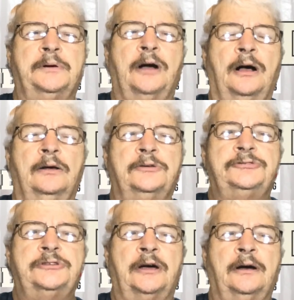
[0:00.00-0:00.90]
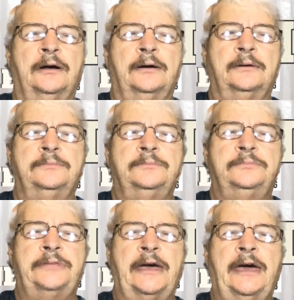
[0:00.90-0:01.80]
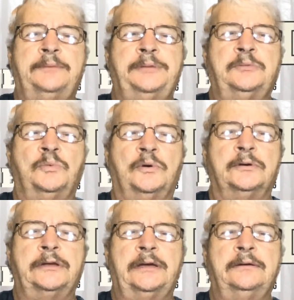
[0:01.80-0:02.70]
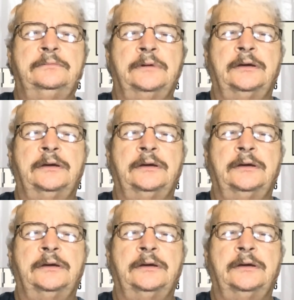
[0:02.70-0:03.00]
because they had been working